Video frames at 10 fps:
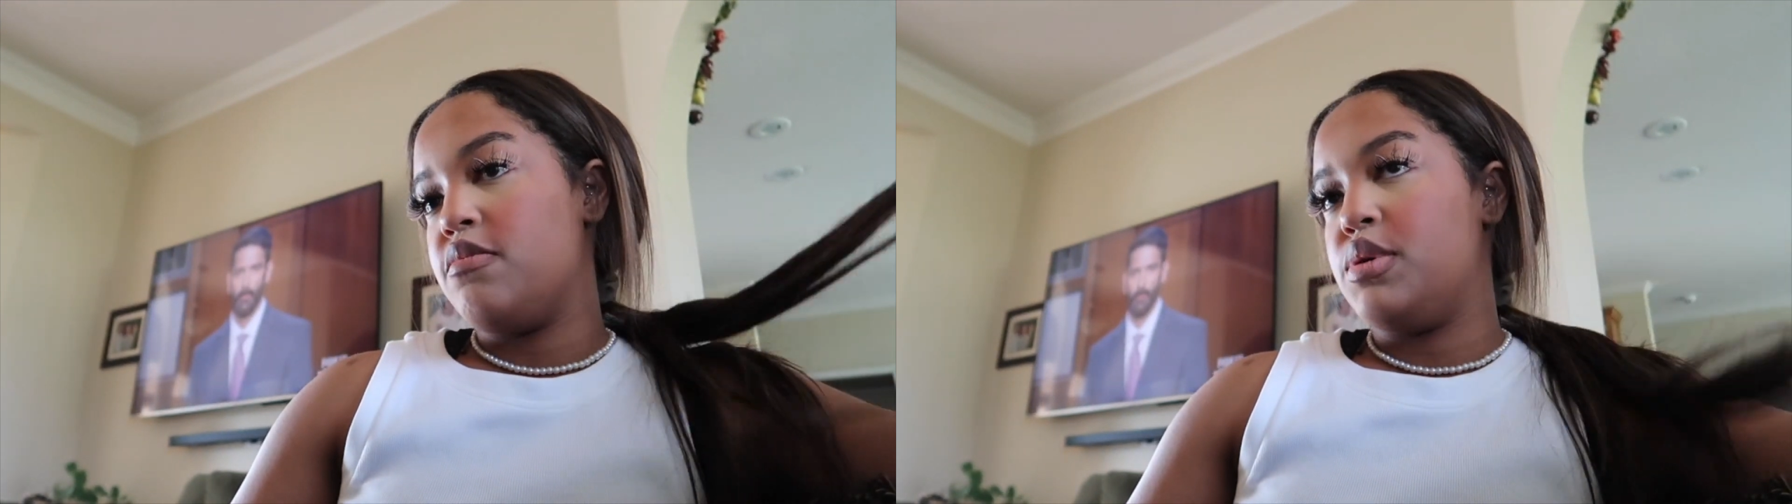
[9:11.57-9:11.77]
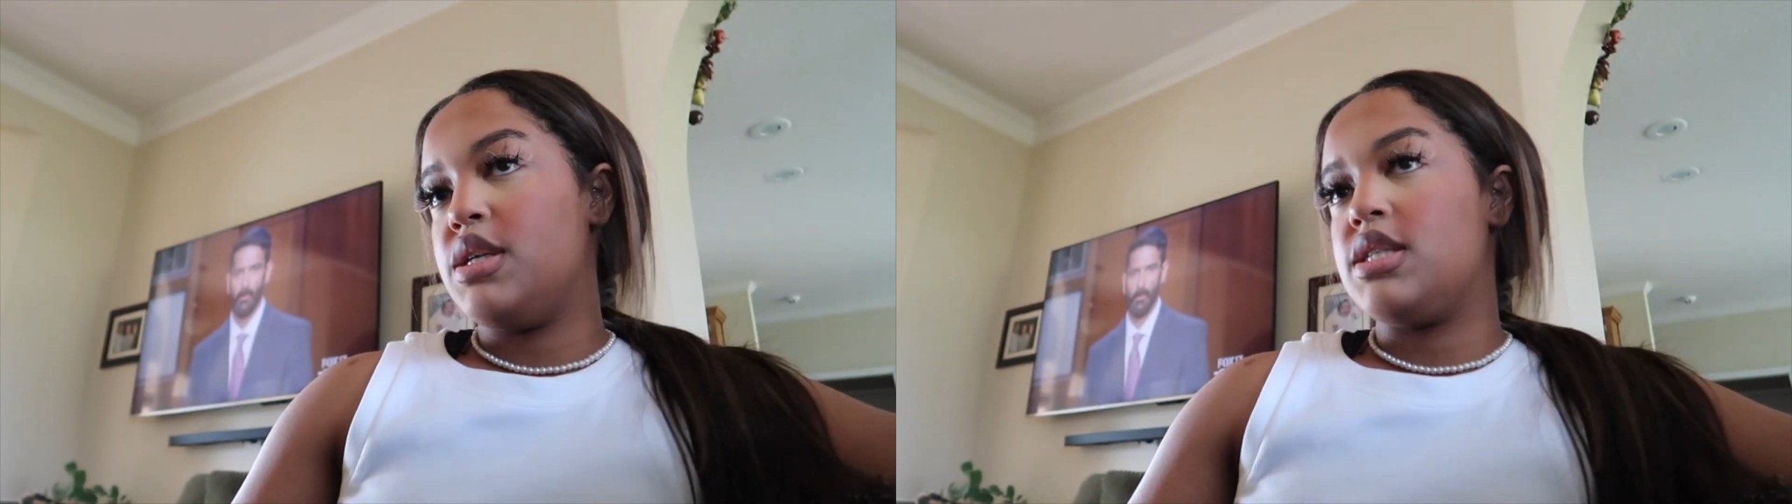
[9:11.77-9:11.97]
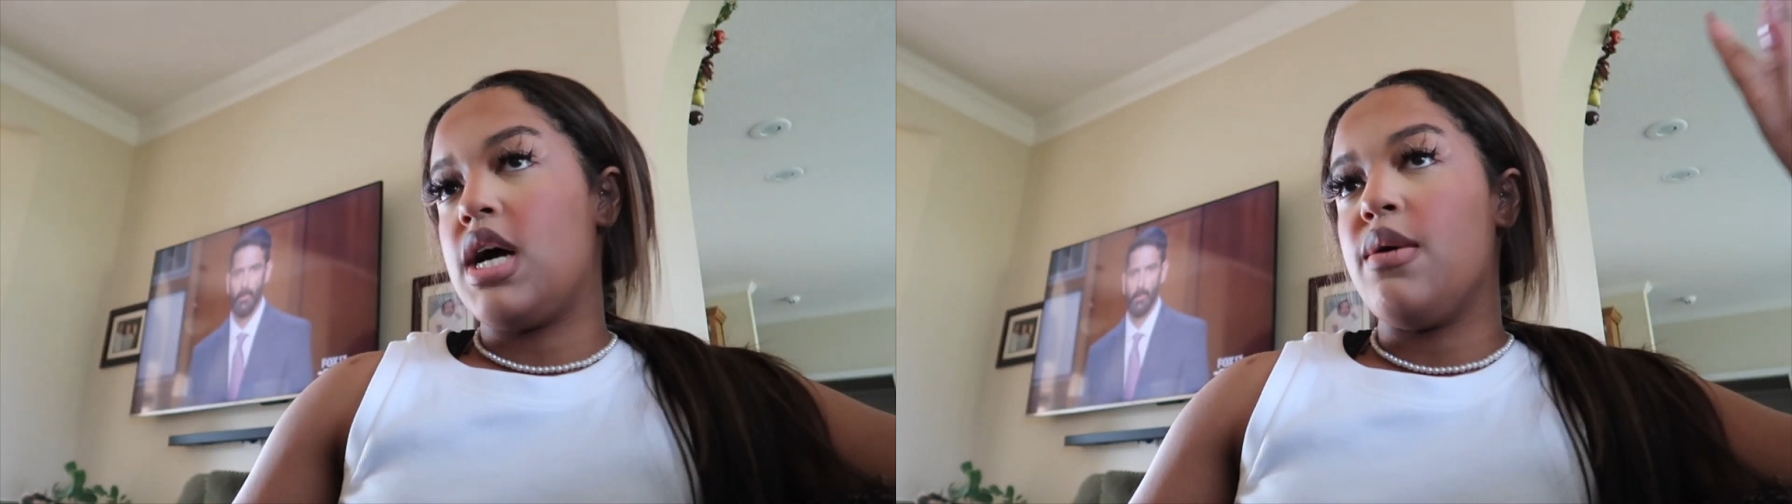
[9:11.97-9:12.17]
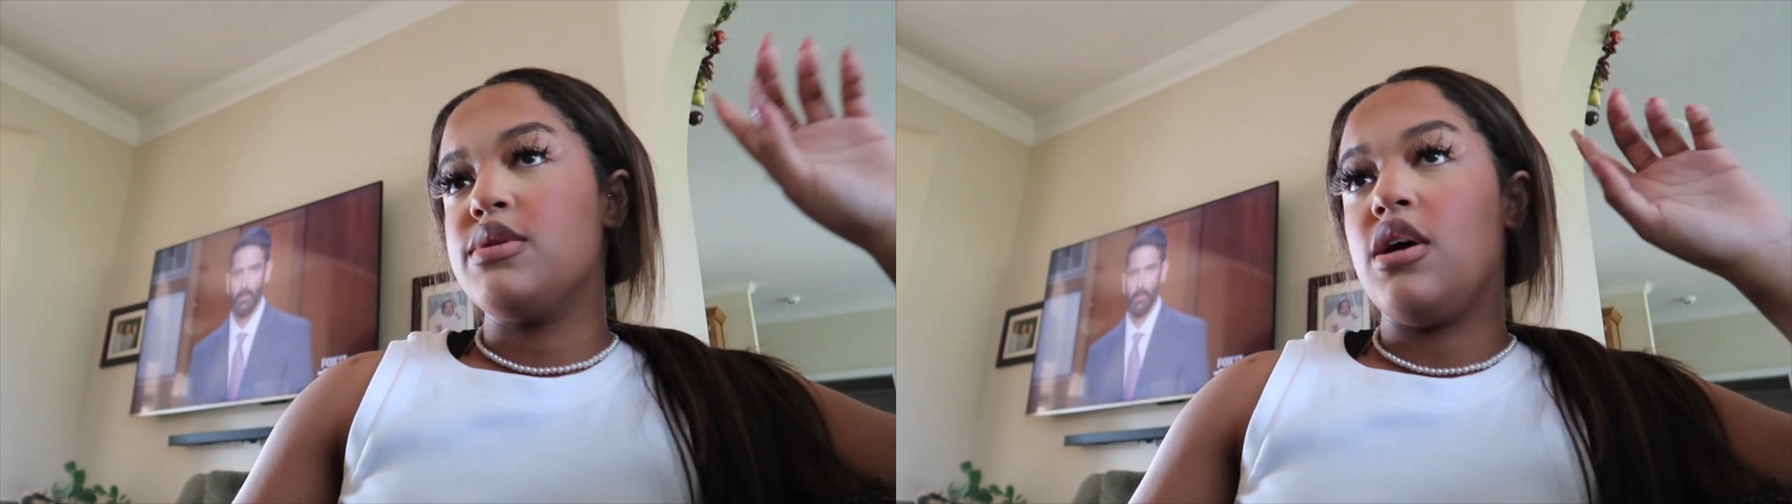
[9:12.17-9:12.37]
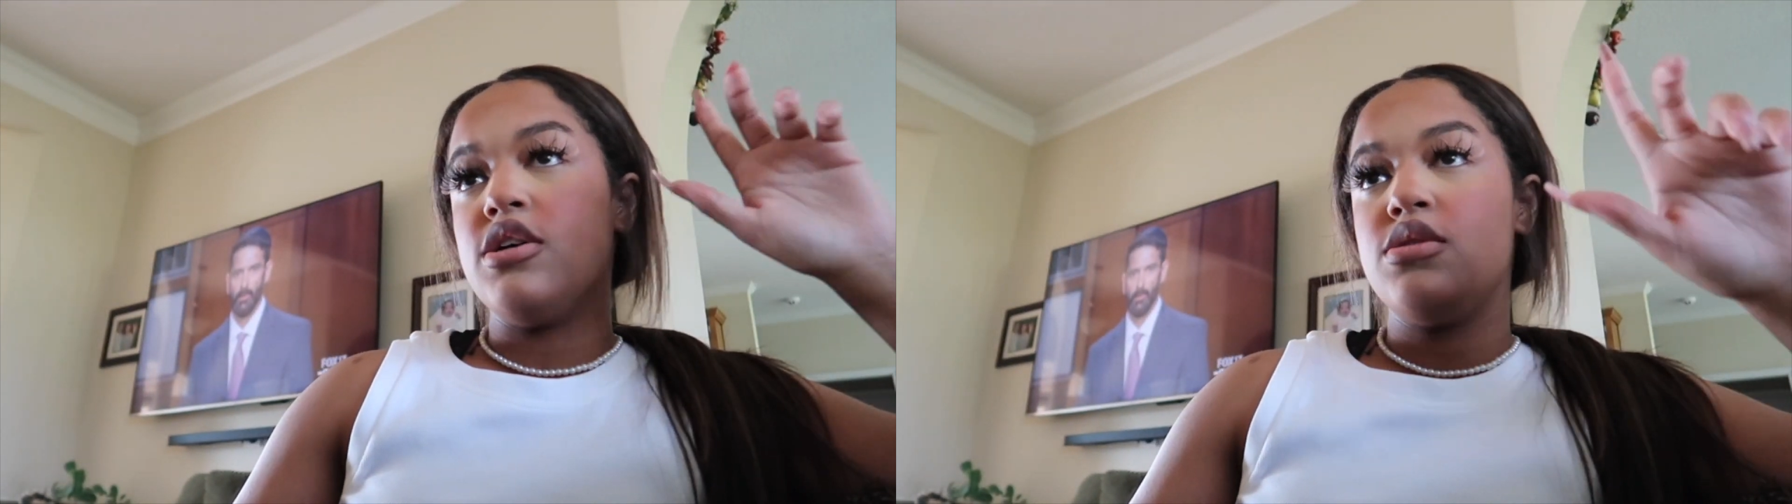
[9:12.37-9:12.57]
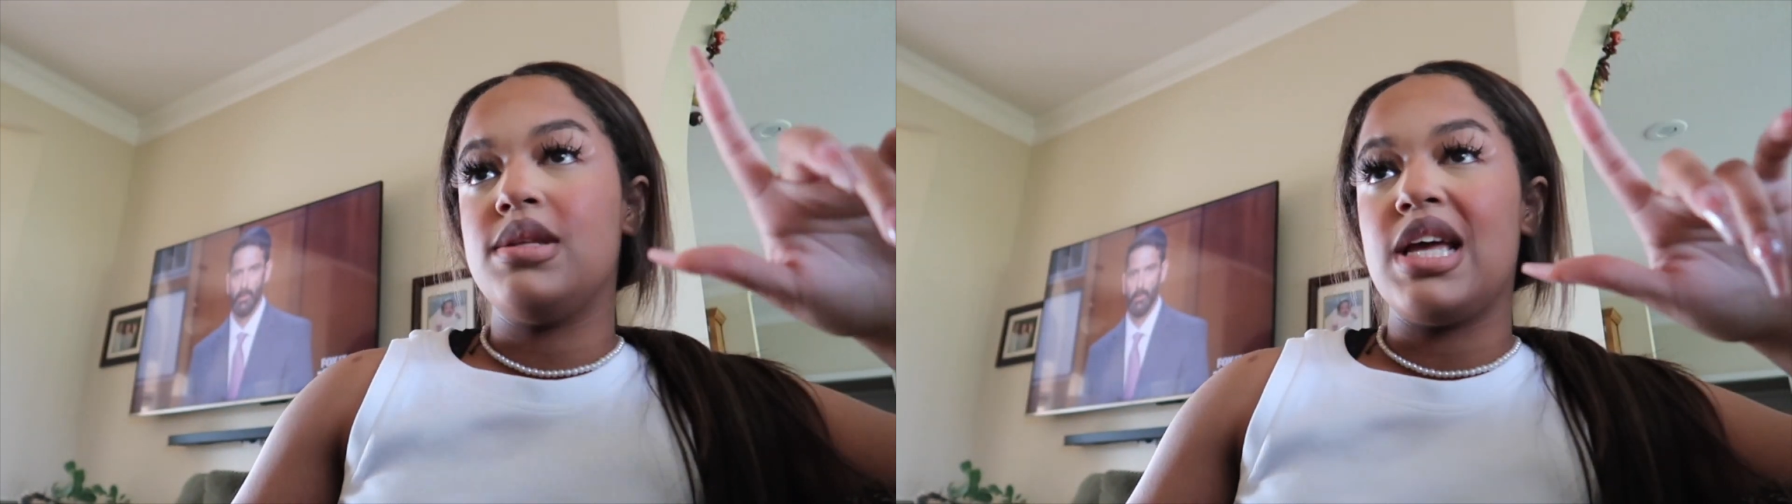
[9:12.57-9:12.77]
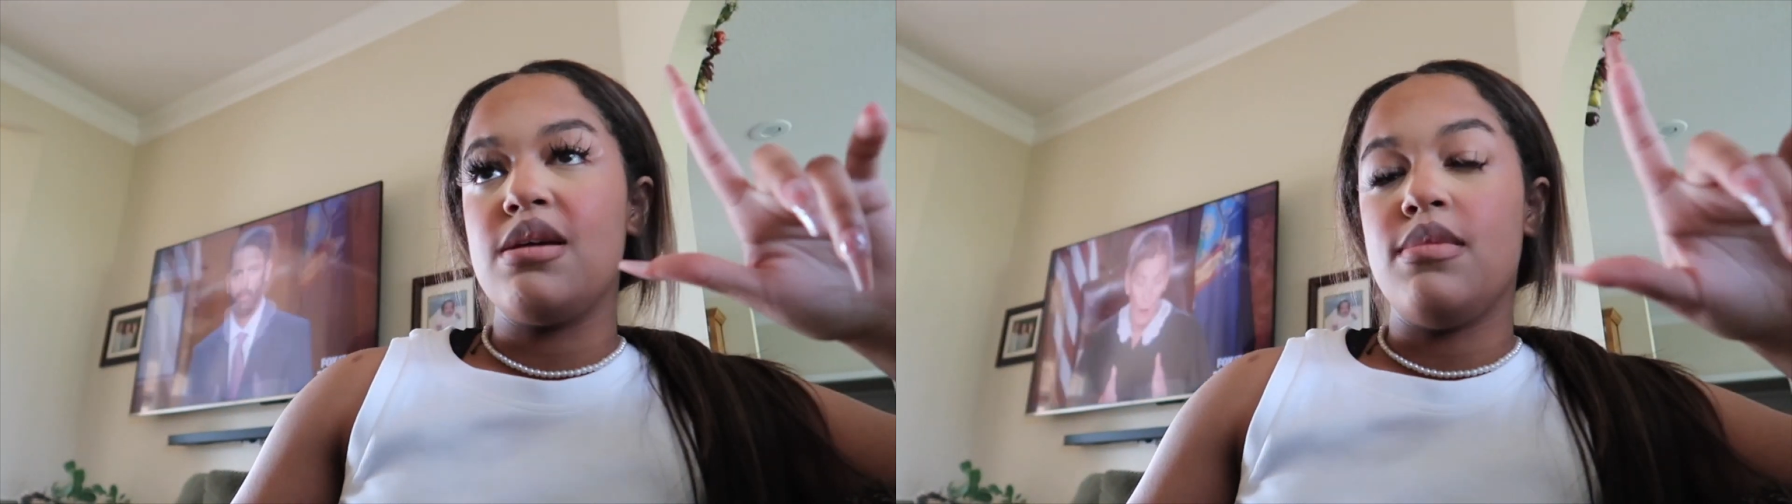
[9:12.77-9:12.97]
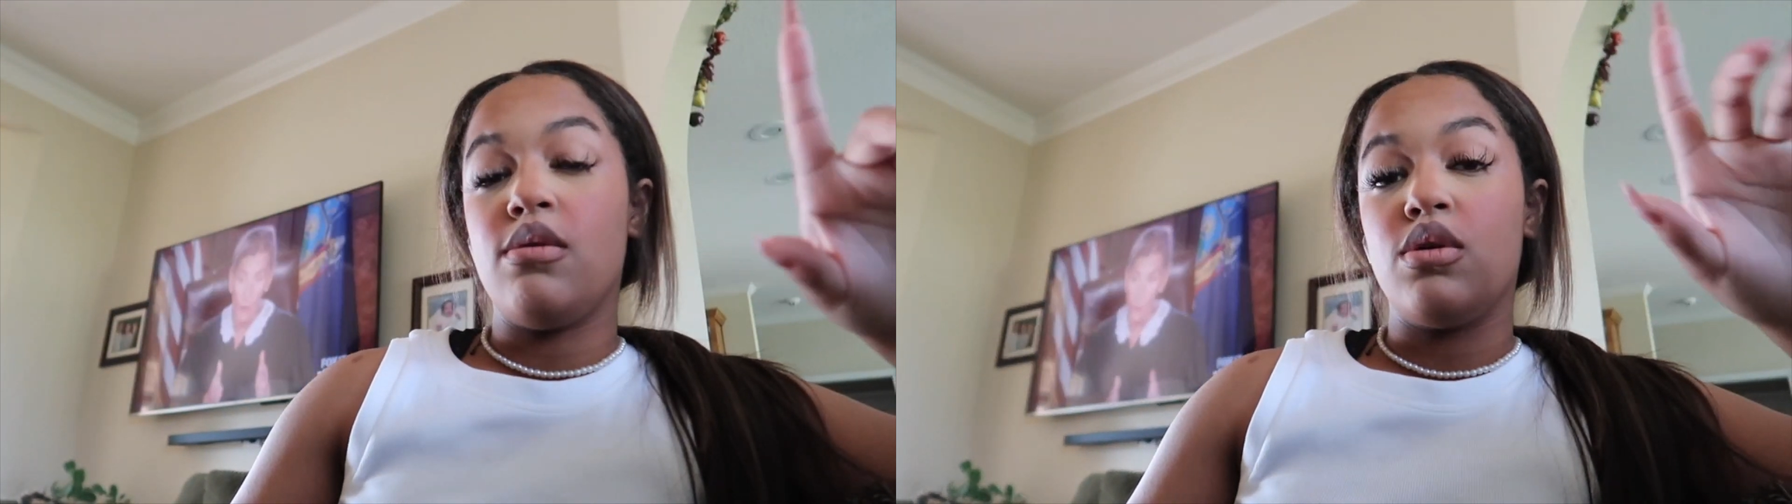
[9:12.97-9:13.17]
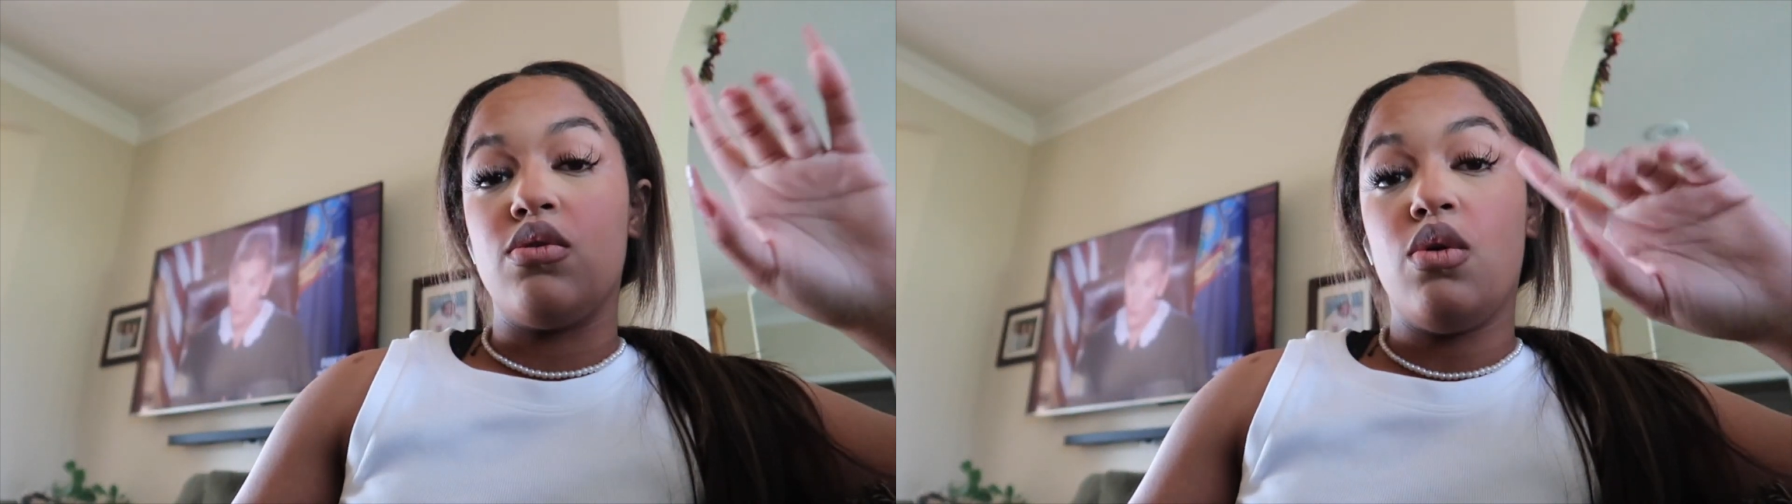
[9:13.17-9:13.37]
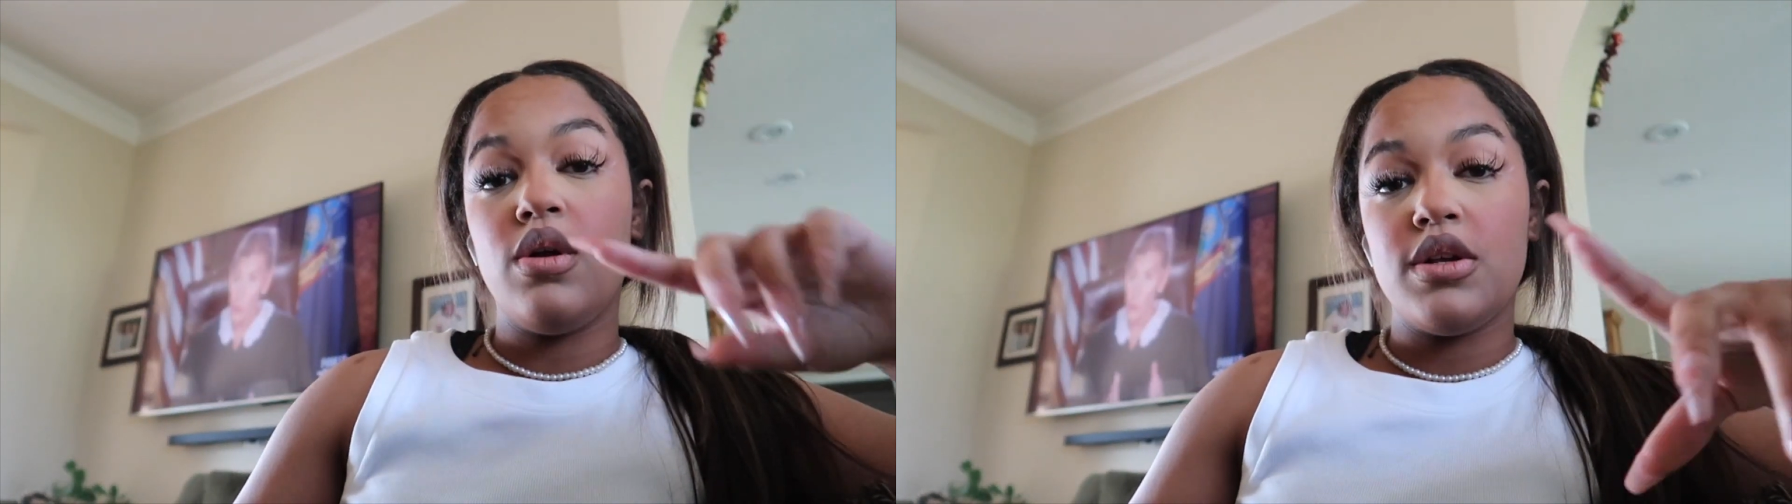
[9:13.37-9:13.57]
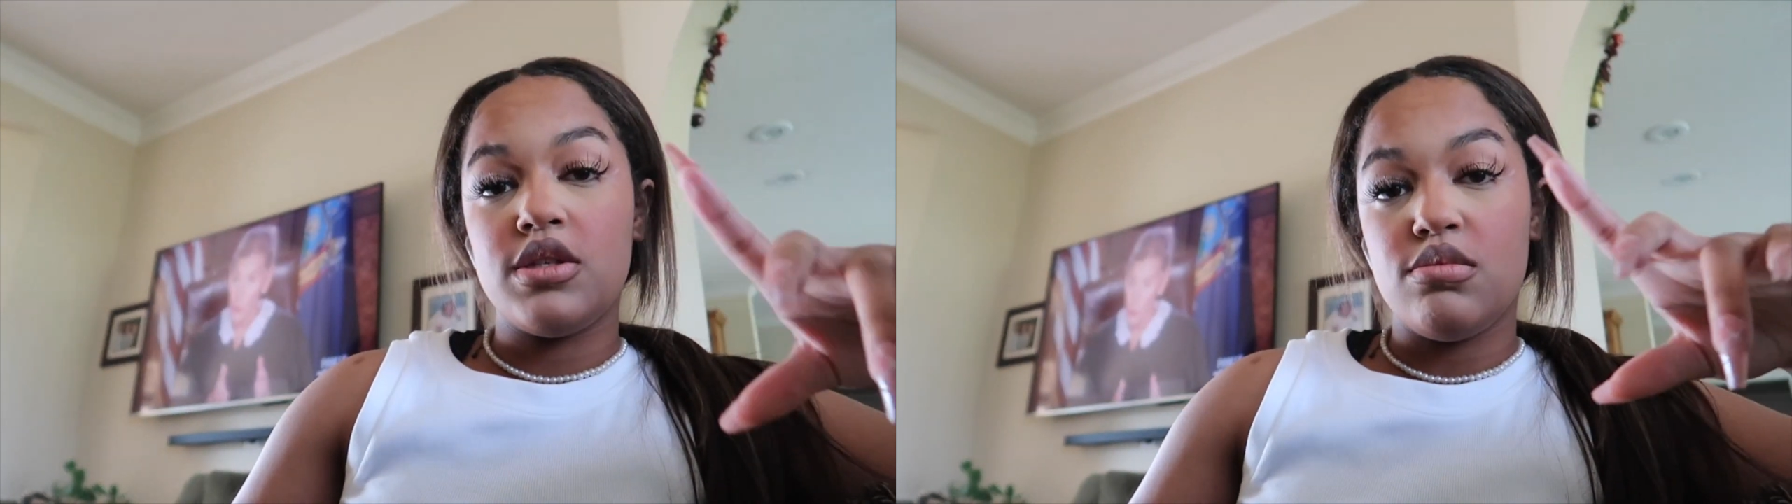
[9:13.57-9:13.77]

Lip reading: But I was also thinking about recording